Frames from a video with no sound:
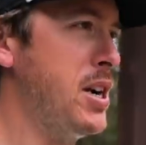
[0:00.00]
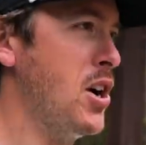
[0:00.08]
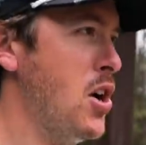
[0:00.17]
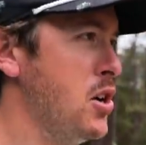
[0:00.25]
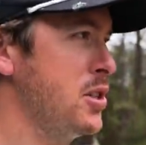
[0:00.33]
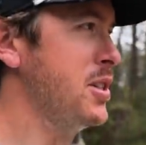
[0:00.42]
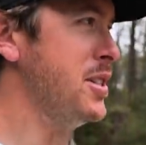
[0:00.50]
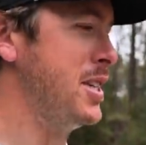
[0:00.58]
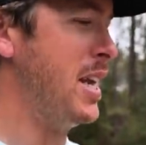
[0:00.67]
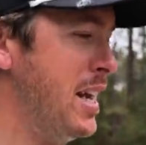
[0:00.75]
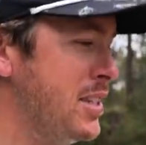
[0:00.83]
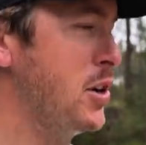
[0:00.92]
calls and
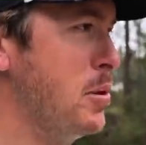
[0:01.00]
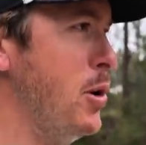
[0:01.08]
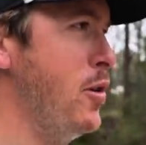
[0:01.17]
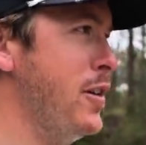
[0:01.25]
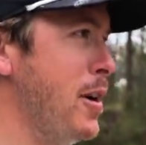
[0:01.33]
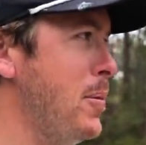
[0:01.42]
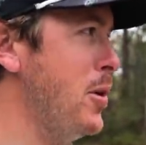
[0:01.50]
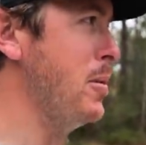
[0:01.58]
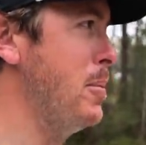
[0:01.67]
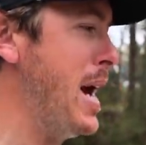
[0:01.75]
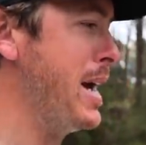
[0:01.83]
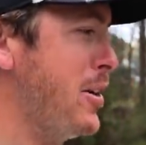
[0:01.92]
says they're moving up on the
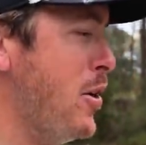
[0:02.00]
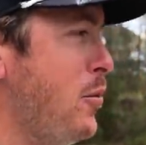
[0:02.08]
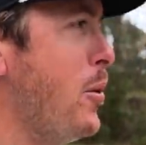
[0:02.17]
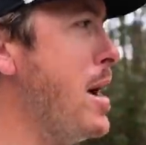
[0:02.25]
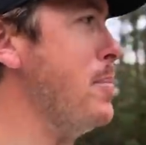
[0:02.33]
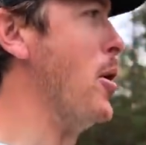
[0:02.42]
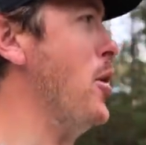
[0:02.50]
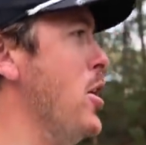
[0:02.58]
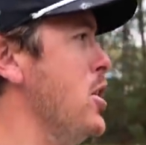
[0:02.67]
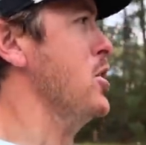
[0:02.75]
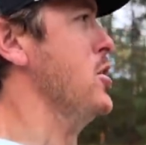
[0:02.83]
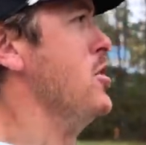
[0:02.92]
bank on Rayburn,
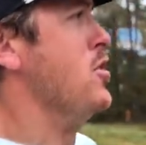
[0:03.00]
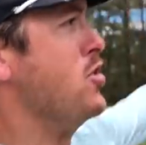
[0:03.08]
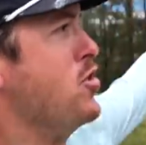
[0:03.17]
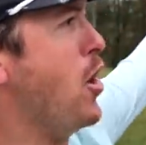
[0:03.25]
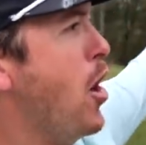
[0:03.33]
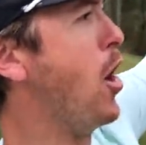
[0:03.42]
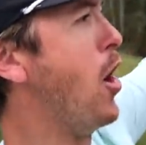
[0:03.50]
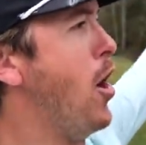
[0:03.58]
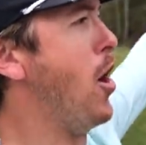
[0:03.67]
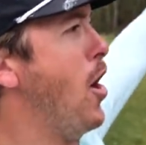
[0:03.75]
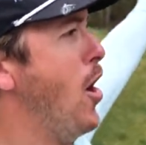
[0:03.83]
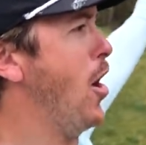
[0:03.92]

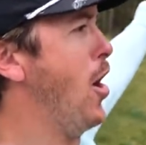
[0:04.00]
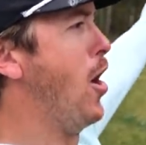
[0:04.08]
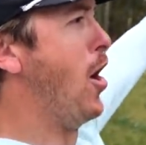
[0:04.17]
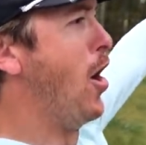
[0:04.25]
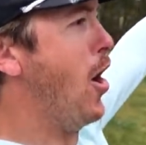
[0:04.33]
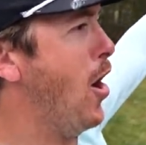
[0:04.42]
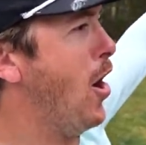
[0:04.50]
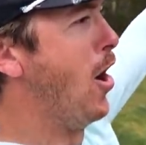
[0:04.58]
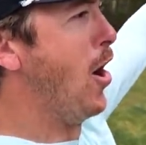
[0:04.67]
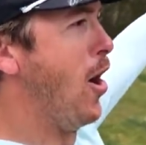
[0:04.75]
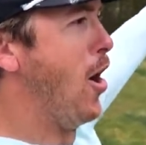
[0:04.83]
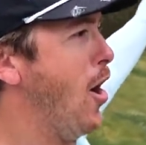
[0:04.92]

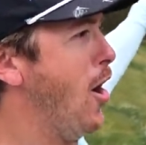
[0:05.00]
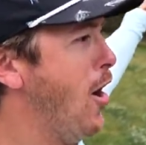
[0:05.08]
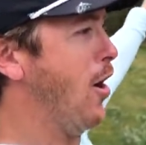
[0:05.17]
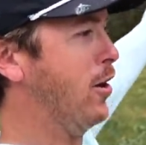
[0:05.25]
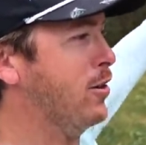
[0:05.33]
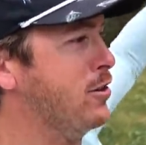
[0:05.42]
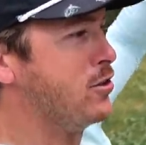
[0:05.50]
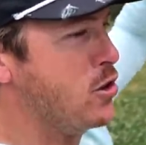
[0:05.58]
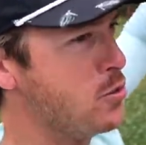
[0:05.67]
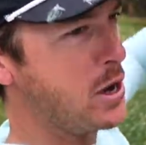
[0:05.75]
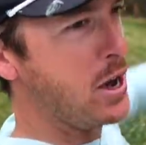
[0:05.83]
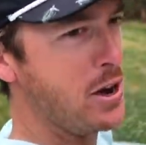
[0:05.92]
yeah,
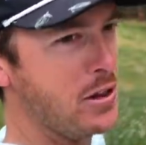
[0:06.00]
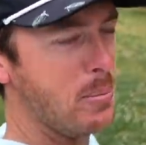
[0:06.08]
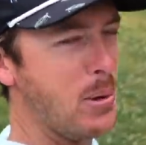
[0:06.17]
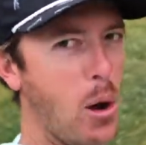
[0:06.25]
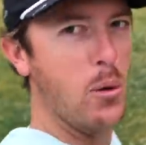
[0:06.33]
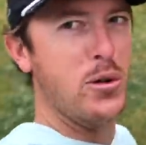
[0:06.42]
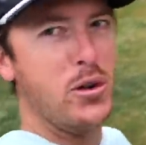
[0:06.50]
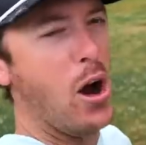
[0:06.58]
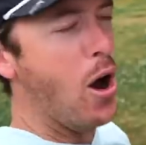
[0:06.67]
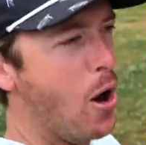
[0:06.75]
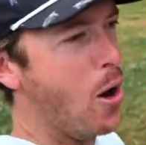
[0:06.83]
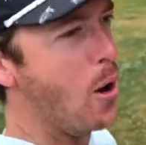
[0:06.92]
you get in the boat and
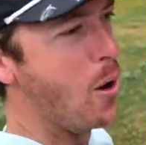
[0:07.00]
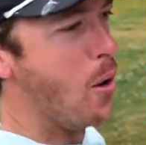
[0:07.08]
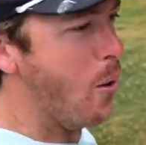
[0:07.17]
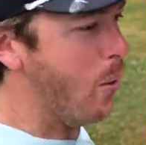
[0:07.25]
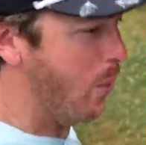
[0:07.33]
go.